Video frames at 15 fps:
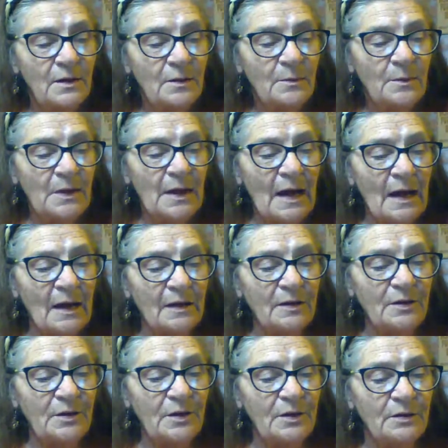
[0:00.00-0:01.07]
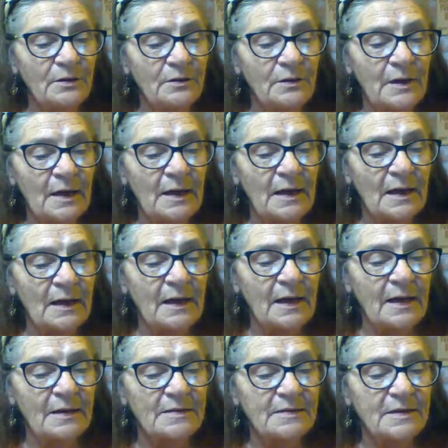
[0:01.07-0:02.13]
But I couldn't, and I
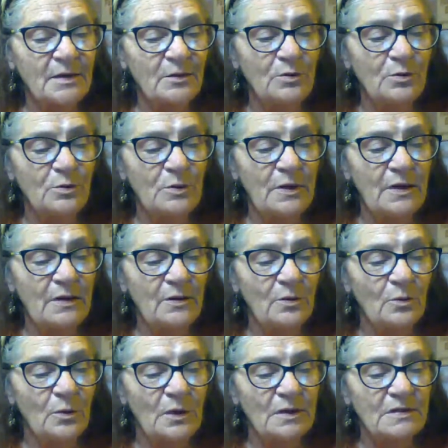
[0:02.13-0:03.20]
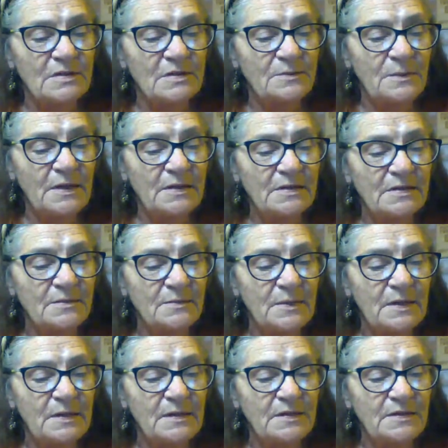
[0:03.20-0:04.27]
can't tell you either what it's meant to
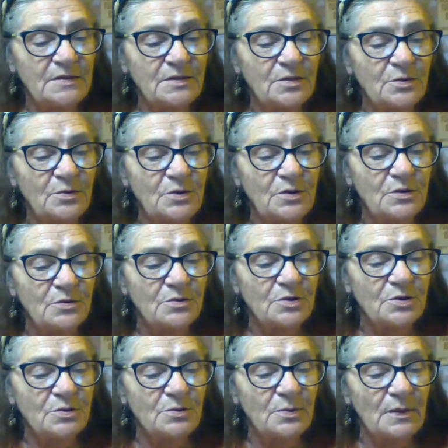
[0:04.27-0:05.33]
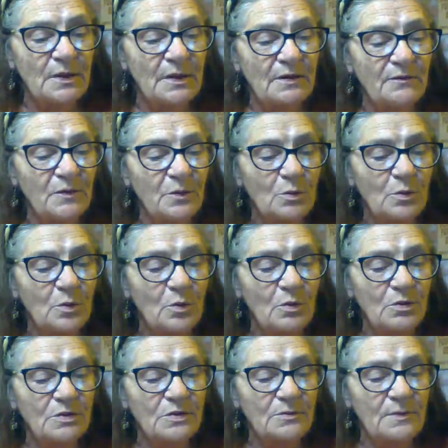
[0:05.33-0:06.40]
me these 2 years to believe you were
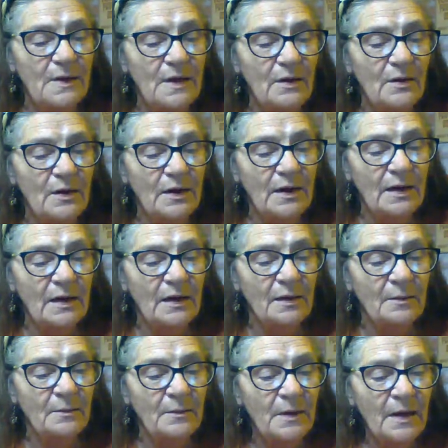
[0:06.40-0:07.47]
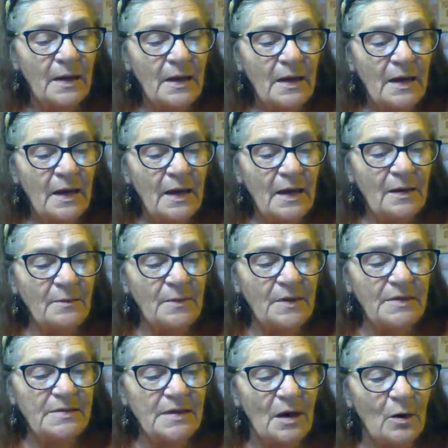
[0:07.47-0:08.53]
going to marry him, and
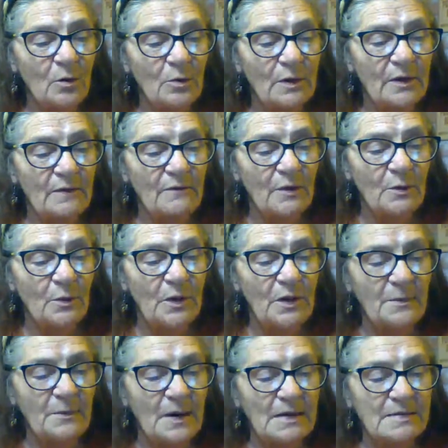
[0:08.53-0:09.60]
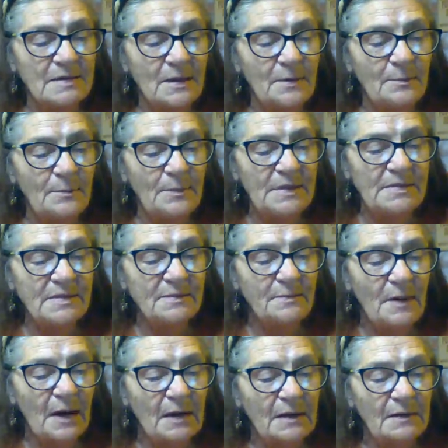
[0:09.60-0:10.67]
be told every week by some
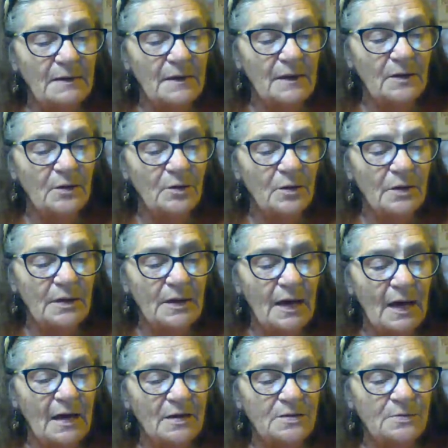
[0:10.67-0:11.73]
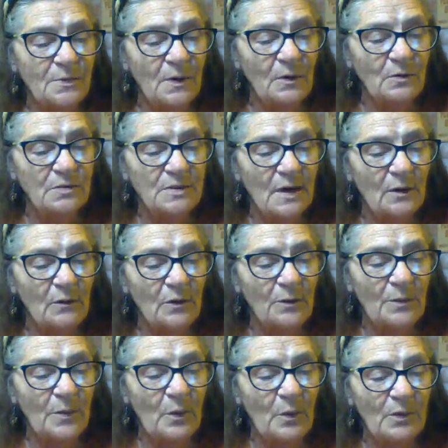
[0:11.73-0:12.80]
busybody that your engagement was on the
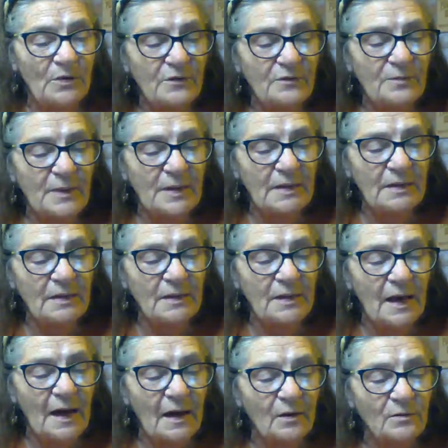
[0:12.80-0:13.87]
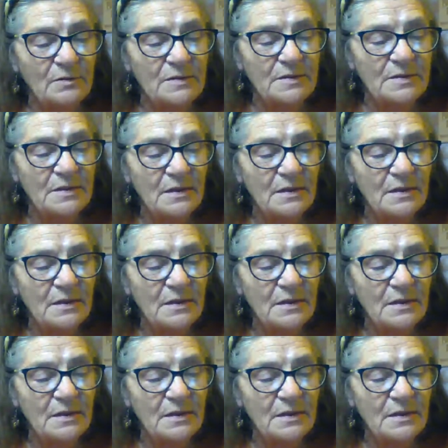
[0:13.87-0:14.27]
point of being announced.